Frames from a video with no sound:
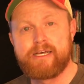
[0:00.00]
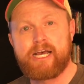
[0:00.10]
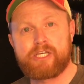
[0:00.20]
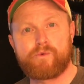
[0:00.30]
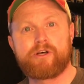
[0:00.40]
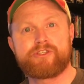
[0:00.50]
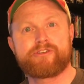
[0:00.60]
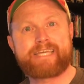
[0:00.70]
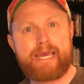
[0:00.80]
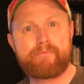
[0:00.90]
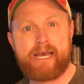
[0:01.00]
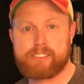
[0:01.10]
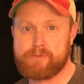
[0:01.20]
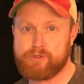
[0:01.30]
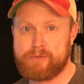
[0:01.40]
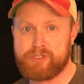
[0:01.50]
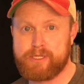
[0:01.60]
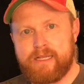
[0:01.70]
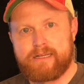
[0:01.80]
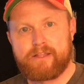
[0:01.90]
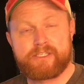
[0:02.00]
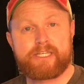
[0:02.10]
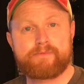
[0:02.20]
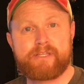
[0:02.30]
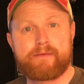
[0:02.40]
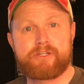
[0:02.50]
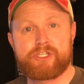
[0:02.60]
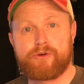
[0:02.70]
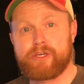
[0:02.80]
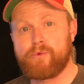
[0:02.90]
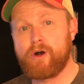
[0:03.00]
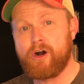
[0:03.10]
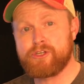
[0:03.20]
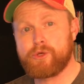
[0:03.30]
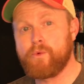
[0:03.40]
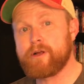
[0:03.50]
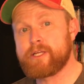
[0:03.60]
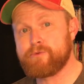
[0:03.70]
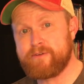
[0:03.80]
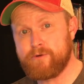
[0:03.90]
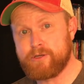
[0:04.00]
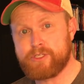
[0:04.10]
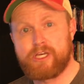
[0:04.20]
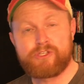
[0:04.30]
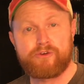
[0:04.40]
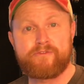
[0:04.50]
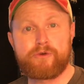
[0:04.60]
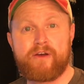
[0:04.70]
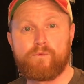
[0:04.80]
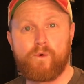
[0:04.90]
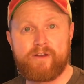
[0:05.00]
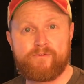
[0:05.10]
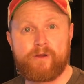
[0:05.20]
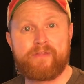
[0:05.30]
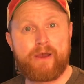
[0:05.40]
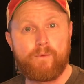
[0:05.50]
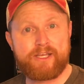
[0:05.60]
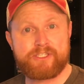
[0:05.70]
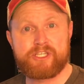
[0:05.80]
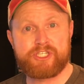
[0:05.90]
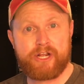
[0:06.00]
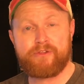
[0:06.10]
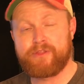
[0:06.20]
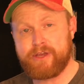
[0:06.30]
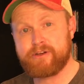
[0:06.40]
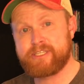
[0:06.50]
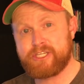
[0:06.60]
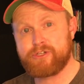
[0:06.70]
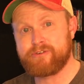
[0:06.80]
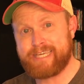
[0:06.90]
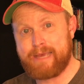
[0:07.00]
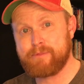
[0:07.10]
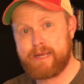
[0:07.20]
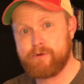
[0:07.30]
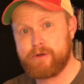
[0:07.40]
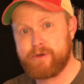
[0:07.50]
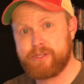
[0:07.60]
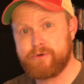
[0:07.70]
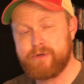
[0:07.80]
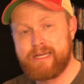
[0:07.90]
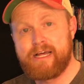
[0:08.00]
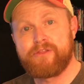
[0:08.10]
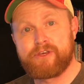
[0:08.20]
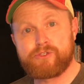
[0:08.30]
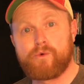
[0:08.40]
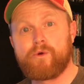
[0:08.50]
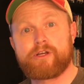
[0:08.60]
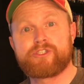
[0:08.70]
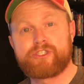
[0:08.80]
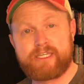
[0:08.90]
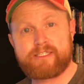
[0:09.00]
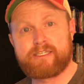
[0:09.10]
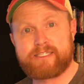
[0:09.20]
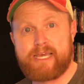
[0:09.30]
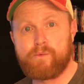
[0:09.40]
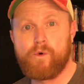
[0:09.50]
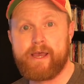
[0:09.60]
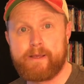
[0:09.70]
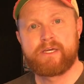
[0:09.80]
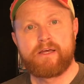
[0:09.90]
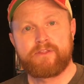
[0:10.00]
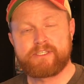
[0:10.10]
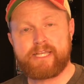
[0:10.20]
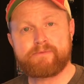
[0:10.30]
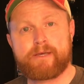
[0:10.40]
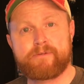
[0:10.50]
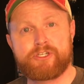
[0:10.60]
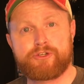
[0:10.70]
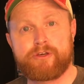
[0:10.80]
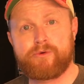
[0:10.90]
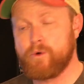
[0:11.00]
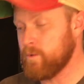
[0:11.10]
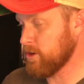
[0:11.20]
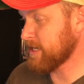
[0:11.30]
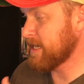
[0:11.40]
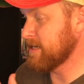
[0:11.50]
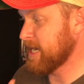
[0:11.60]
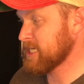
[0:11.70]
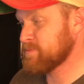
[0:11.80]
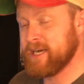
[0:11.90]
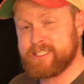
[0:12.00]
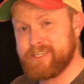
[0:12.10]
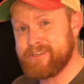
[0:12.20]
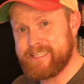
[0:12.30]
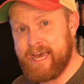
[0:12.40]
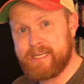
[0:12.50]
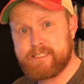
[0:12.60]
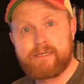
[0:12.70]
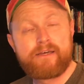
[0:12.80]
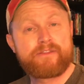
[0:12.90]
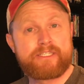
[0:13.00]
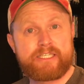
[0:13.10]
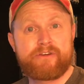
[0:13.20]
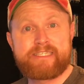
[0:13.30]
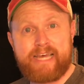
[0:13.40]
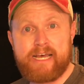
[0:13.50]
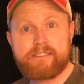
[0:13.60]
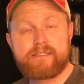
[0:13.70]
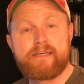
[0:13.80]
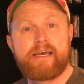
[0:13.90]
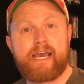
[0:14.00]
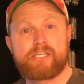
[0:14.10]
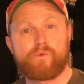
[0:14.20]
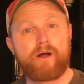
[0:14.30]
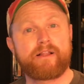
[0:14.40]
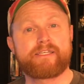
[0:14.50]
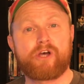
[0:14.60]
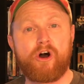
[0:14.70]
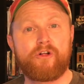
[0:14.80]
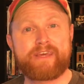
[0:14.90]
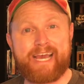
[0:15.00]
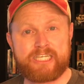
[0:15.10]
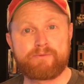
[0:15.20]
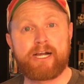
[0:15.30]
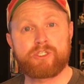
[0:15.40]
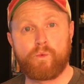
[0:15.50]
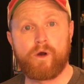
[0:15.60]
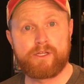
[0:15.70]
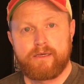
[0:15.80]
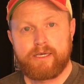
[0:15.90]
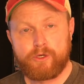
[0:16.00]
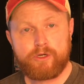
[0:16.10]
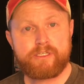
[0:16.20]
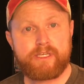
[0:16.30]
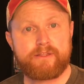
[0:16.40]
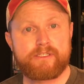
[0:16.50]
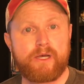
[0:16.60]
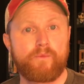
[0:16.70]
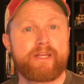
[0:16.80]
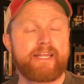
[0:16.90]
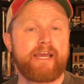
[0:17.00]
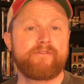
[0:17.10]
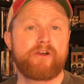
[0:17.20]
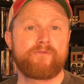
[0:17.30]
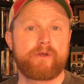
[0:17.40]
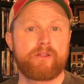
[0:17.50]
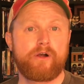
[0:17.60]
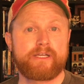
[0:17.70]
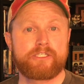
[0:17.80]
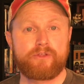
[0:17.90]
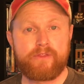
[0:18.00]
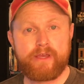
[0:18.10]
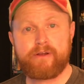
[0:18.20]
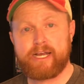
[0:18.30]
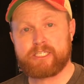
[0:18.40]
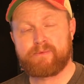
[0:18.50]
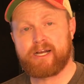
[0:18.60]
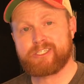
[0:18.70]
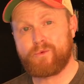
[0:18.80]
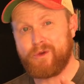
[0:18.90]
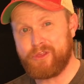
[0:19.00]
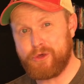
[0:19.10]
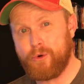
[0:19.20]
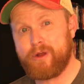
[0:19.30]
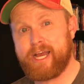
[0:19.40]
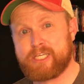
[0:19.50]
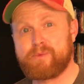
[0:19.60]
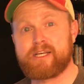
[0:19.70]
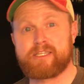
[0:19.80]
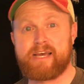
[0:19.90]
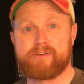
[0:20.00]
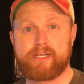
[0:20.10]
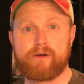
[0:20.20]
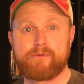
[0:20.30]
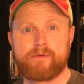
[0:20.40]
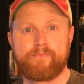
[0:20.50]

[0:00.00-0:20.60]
as well as your Game Pass subscription. Now the steps that I'm going to show you will also work in reverse. So if you have one friend that wants to share their digital game library with you, this will work just the same way. The steps I'm going to show you will work on an Xbox Series X, the Series S, as well as all the Xbox Ones. In order to set this up, we need to have our friend log into their Xbox with your Xbox Live account.